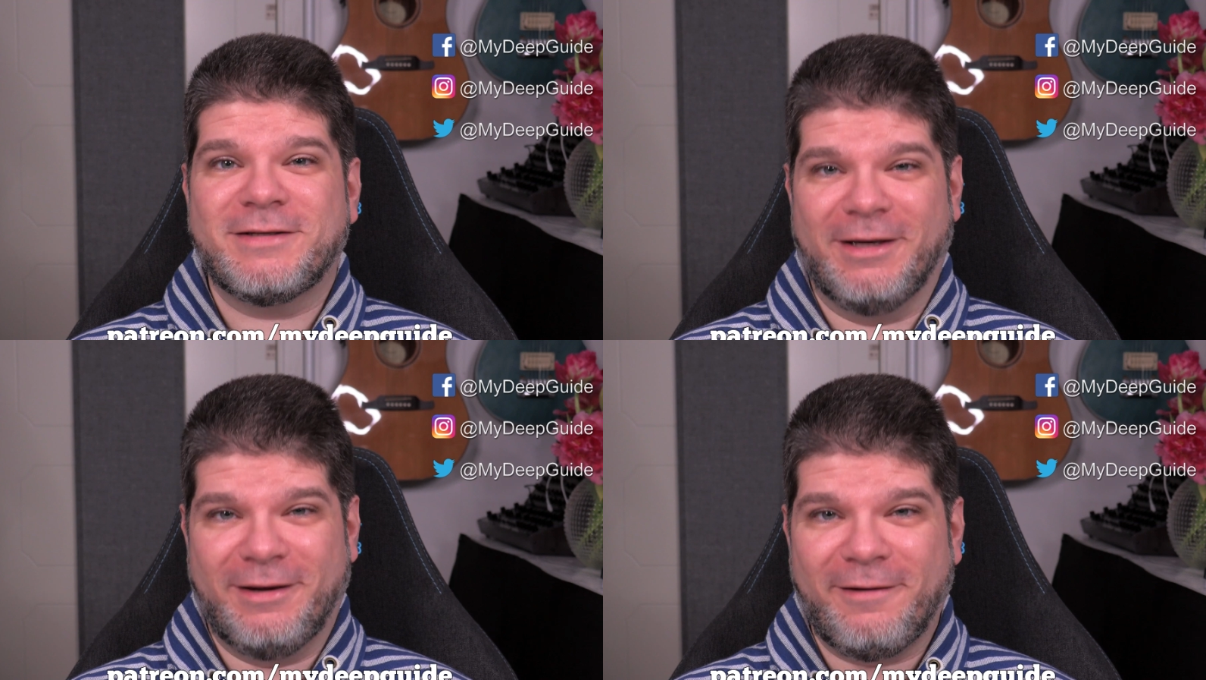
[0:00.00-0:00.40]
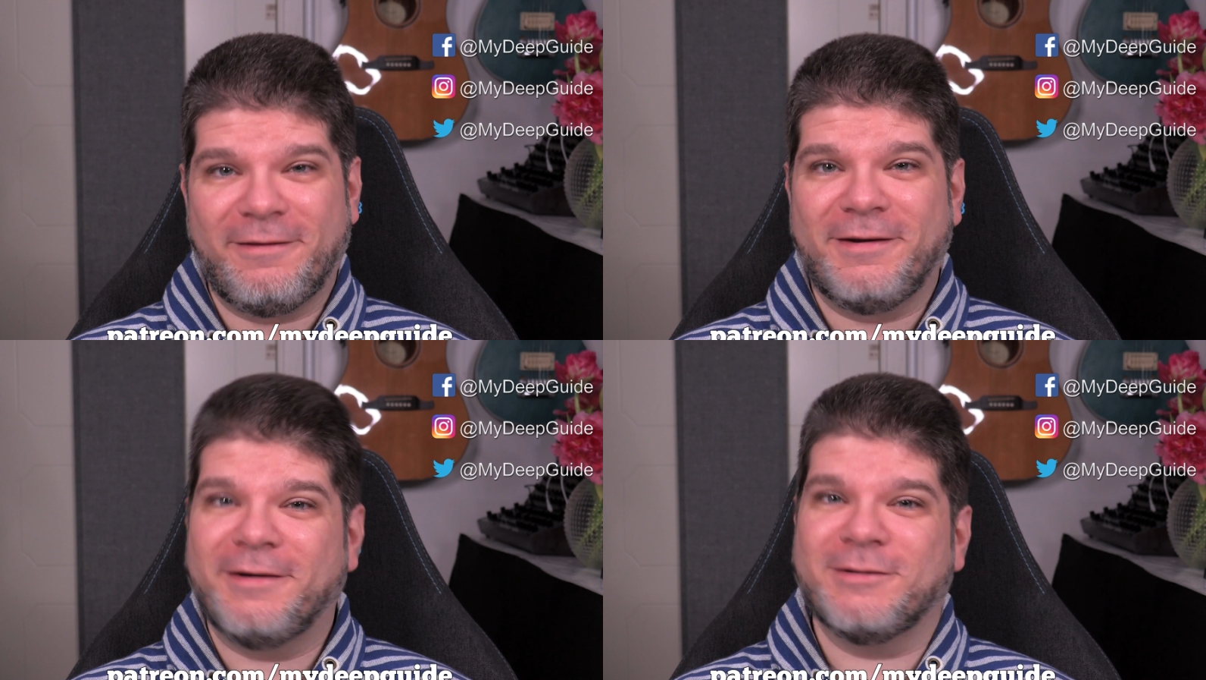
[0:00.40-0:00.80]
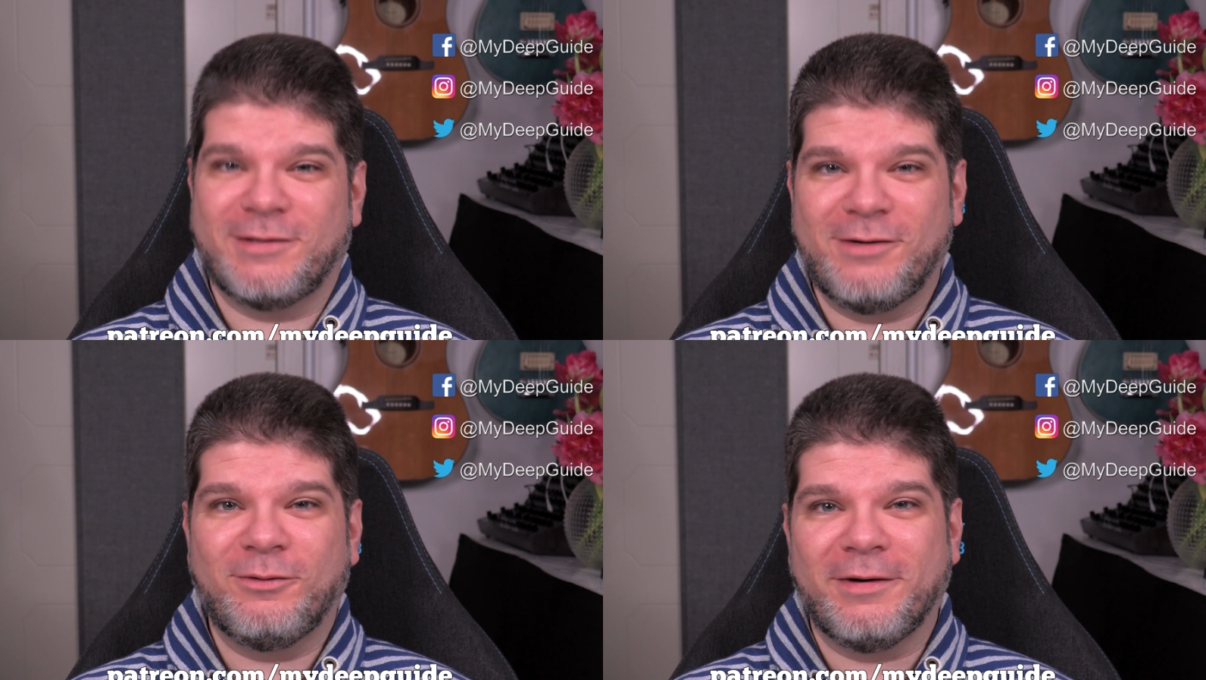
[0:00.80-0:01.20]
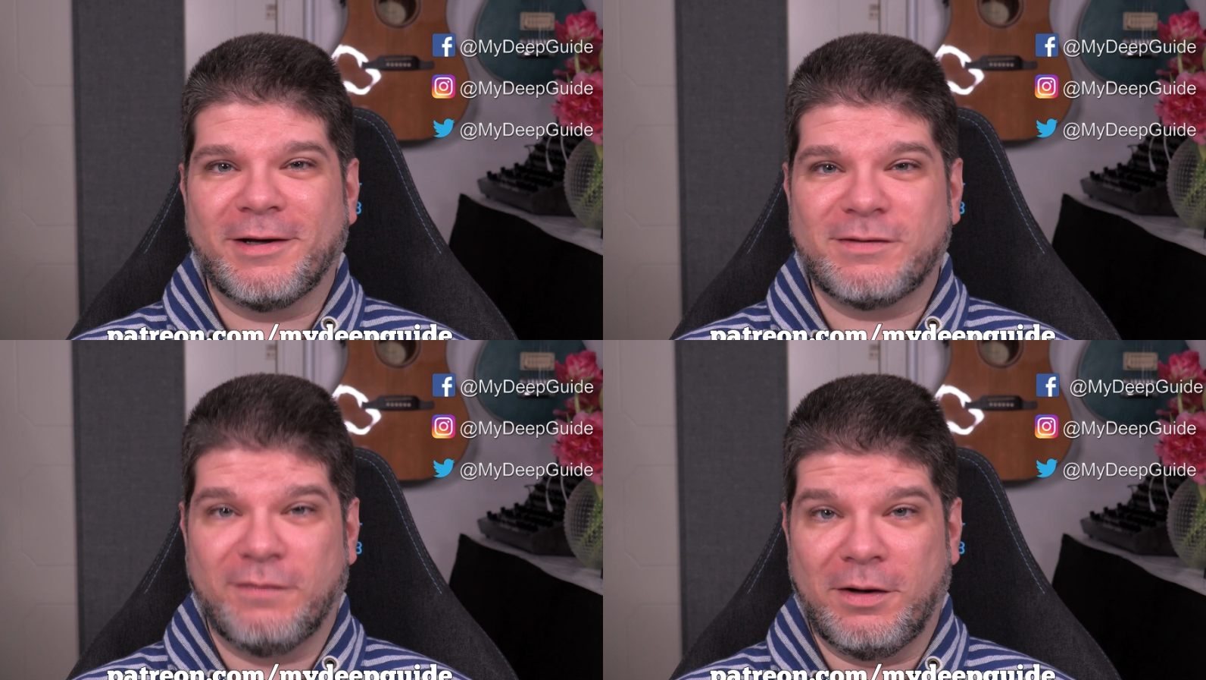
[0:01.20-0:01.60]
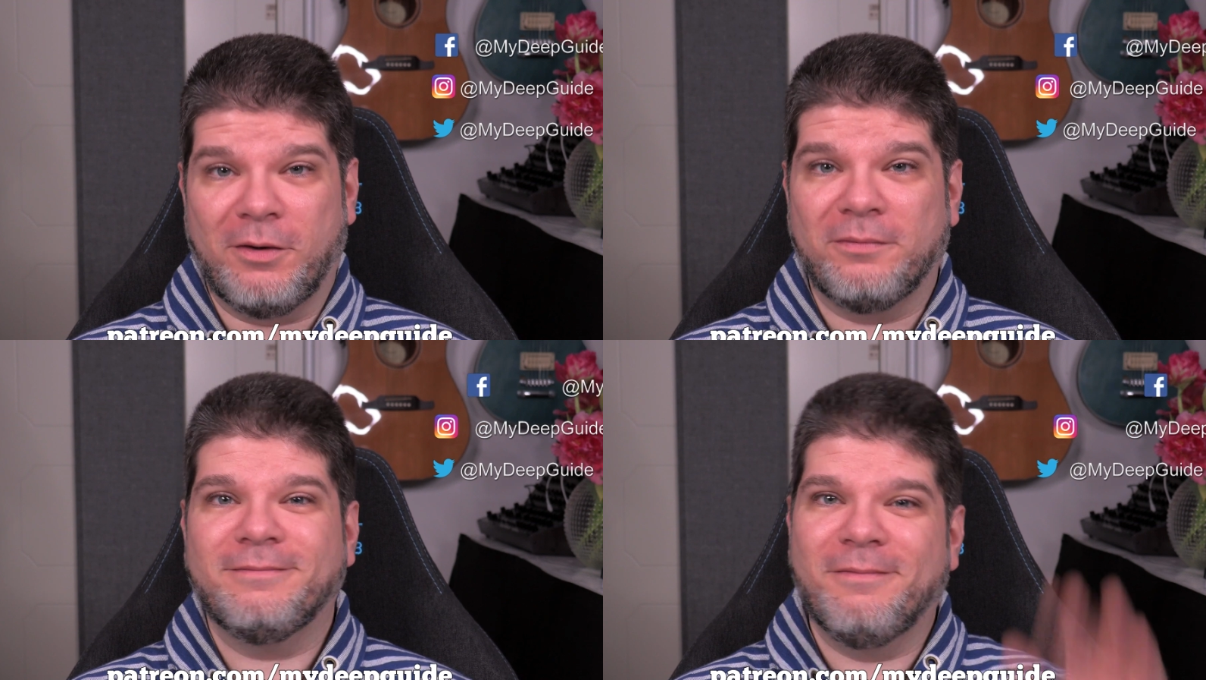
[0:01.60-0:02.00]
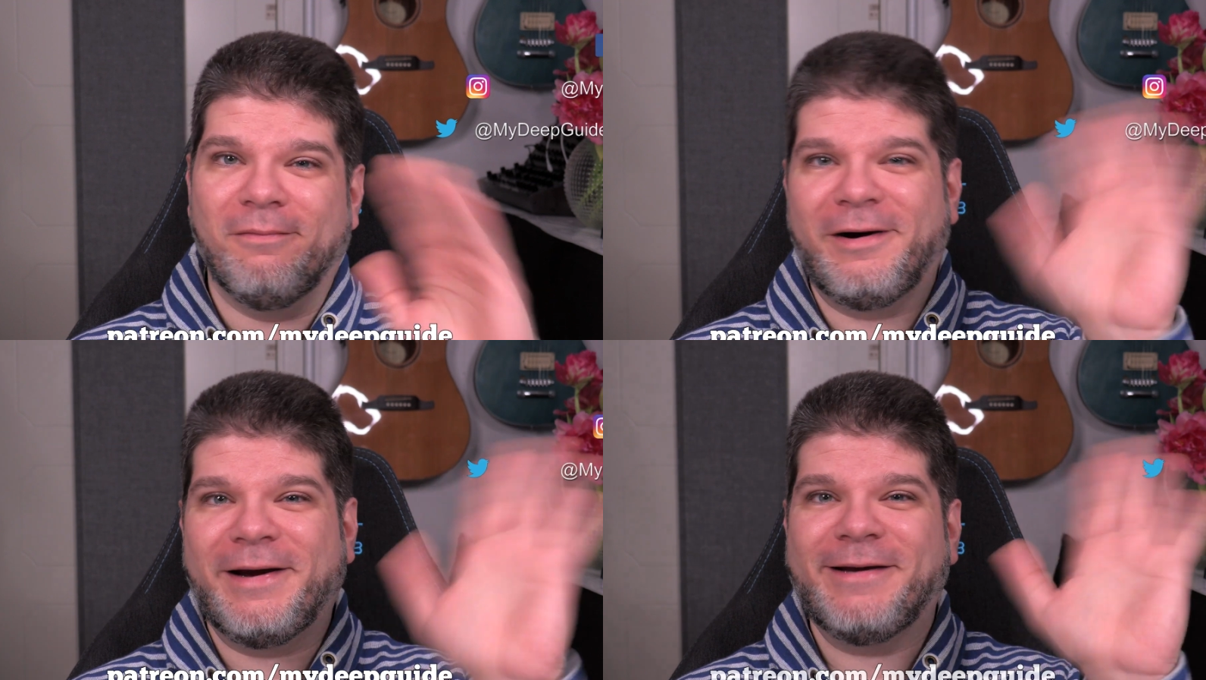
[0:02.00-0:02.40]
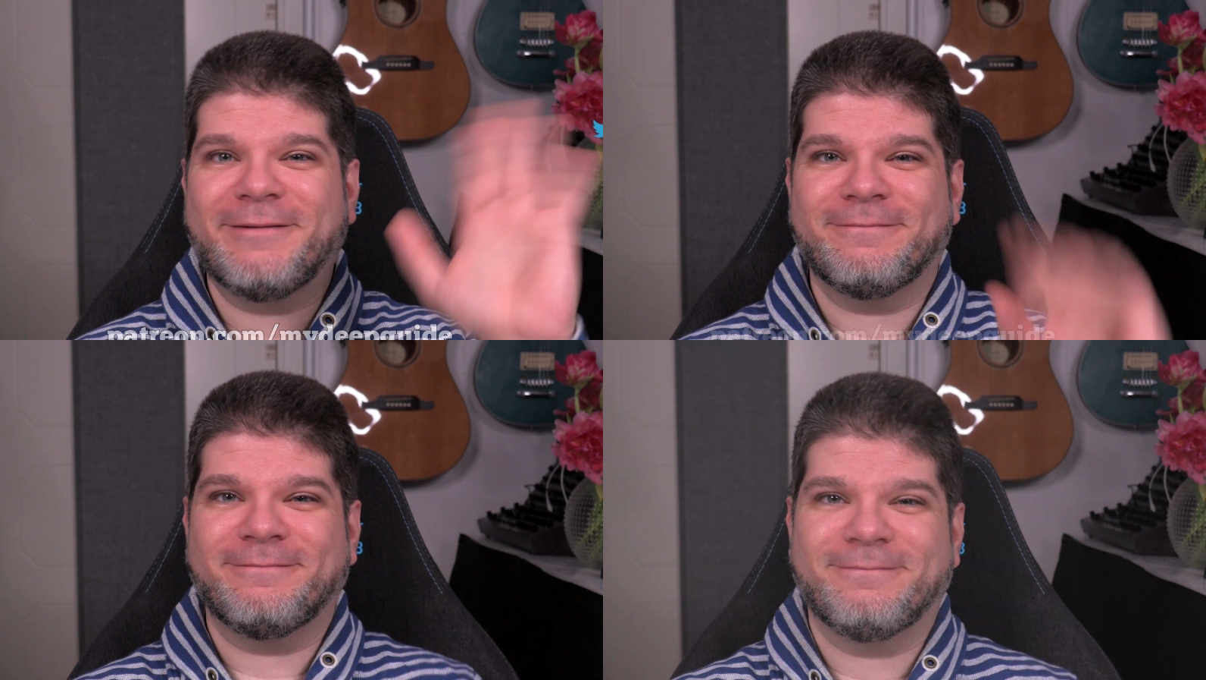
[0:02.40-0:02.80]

stay healthy, and see you in the next video. Bye!